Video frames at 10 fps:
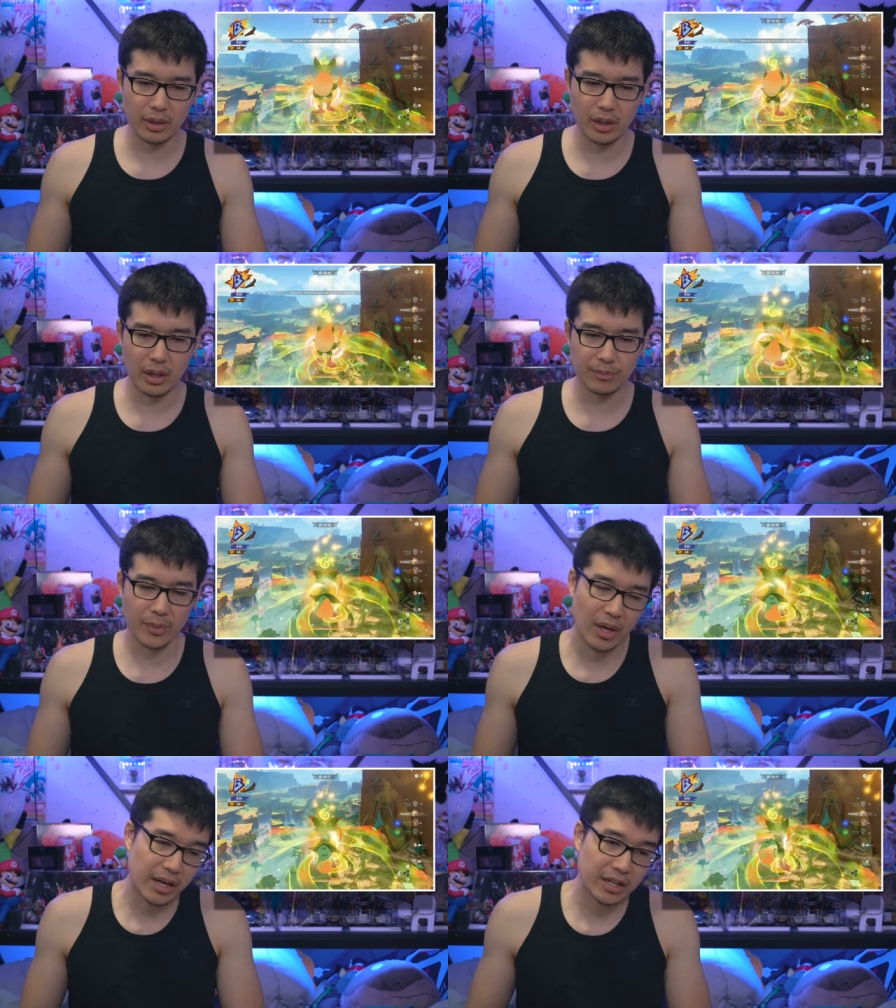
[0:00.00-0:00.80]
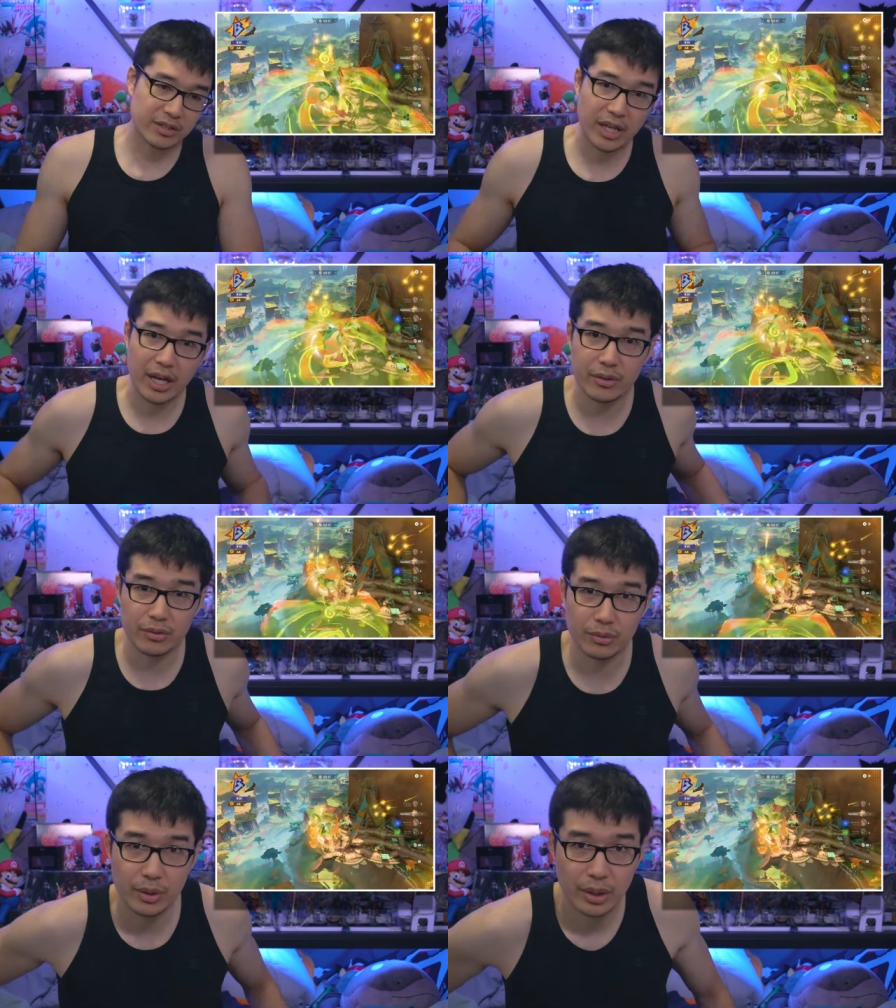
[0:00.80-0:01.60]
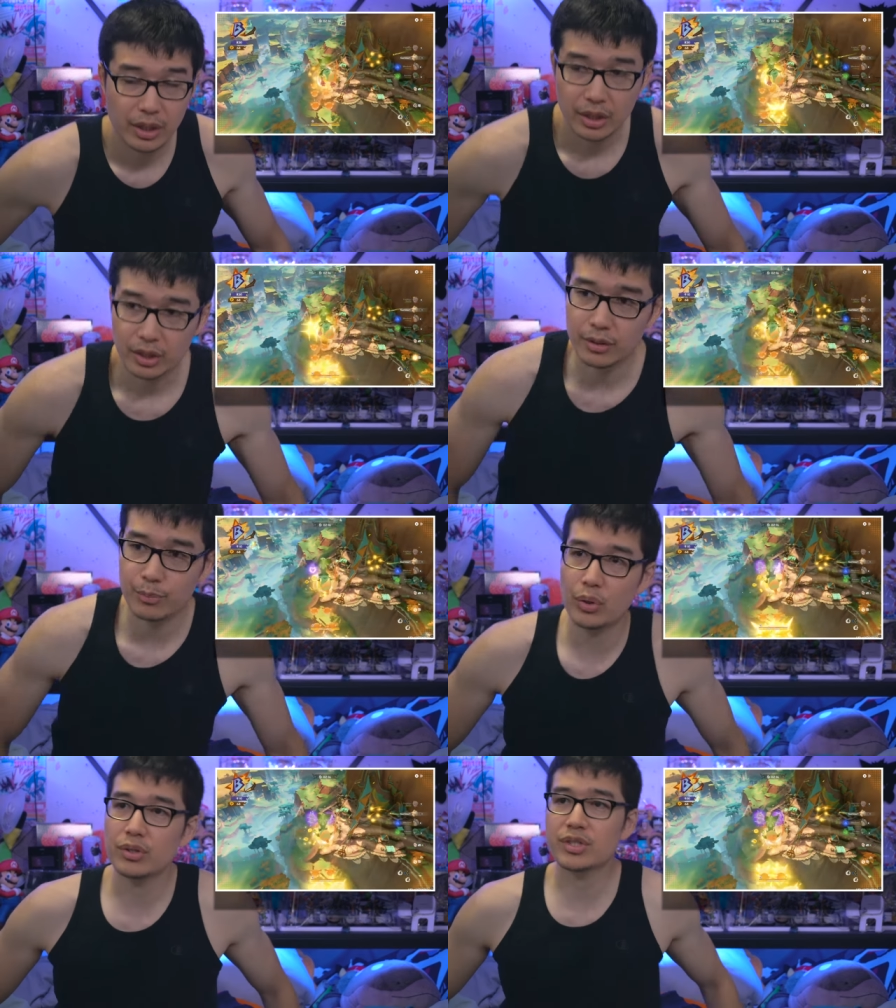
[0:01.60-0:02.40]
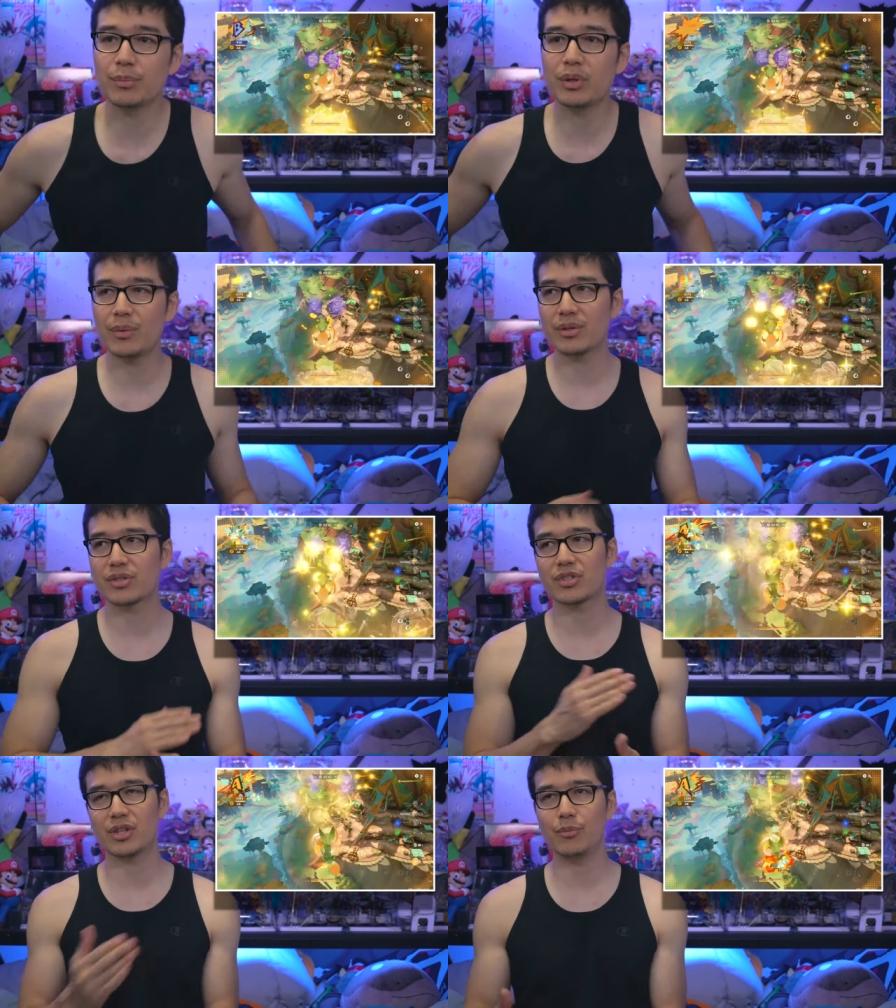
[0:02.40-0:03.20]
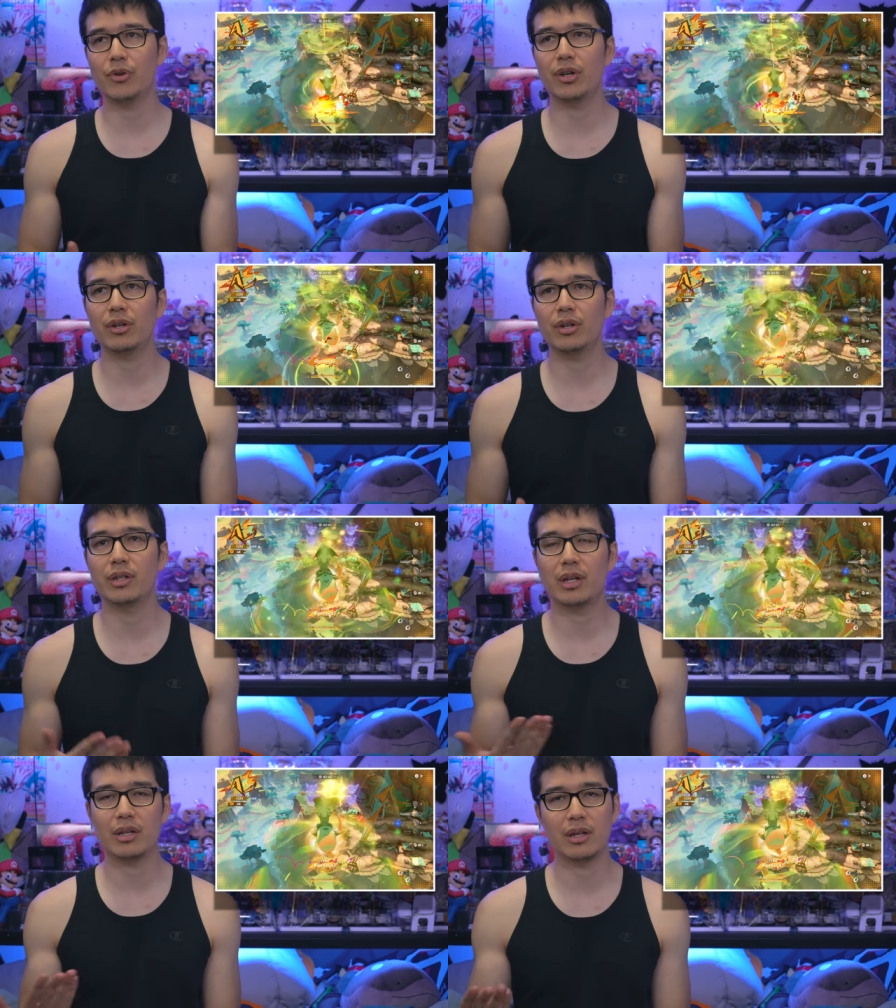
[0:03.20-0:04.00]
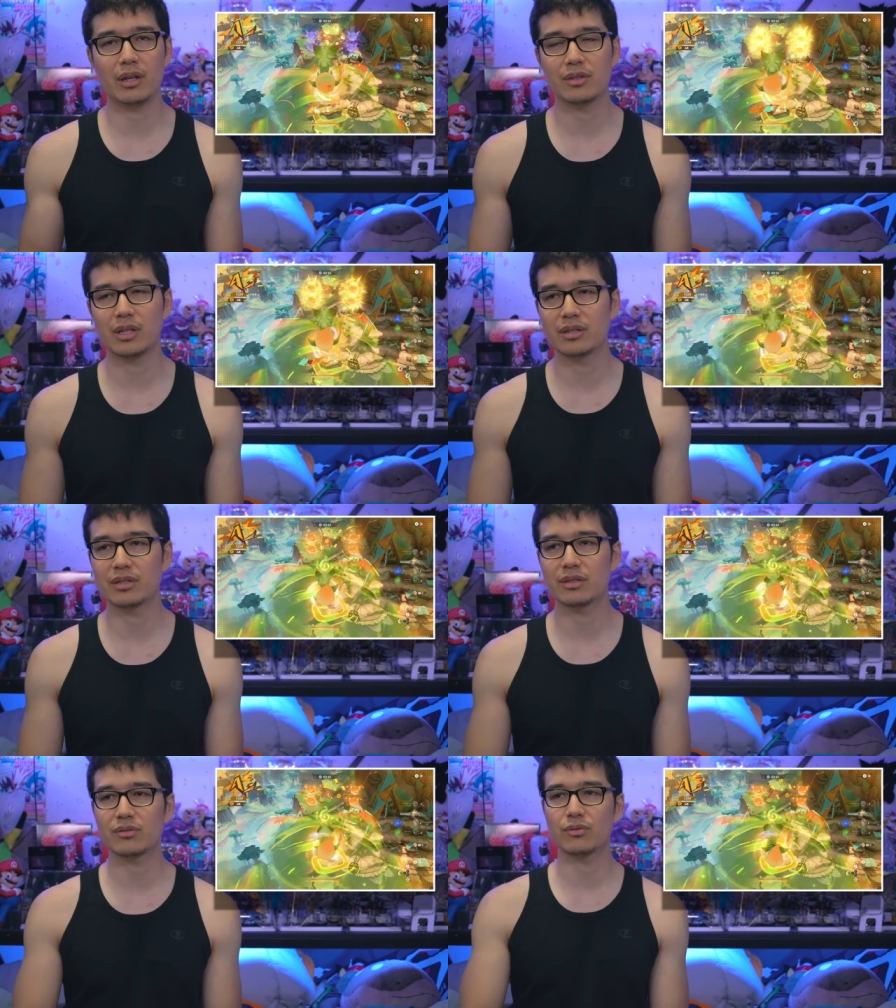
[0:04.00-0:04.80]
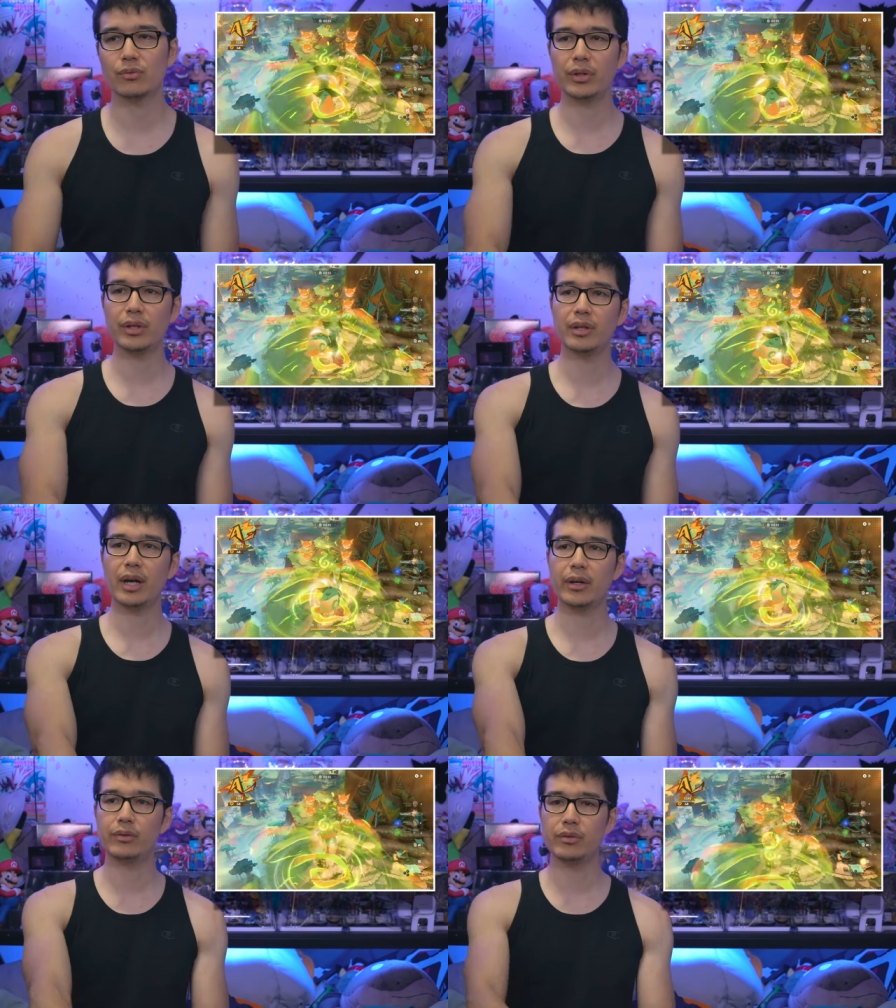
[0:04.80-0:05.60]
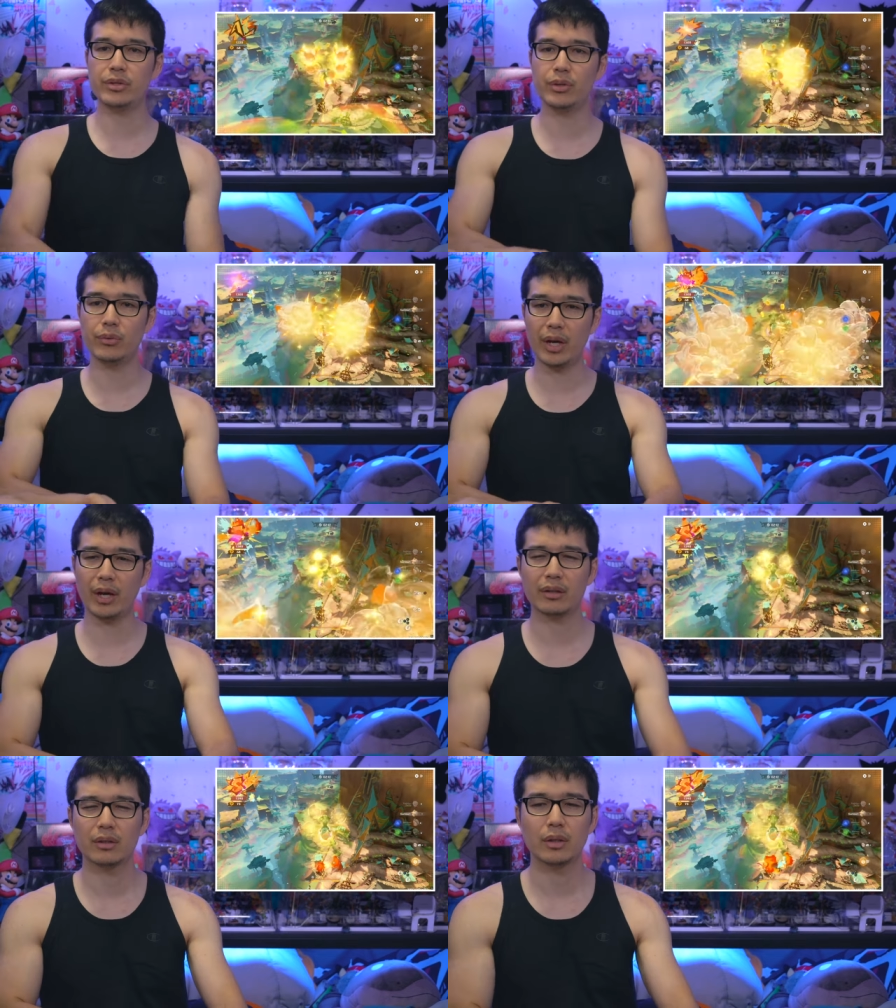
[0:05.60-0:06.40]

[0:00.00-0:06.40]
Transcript: and I guess they had to put some limits somewhere, and then I guess that's really how you do that.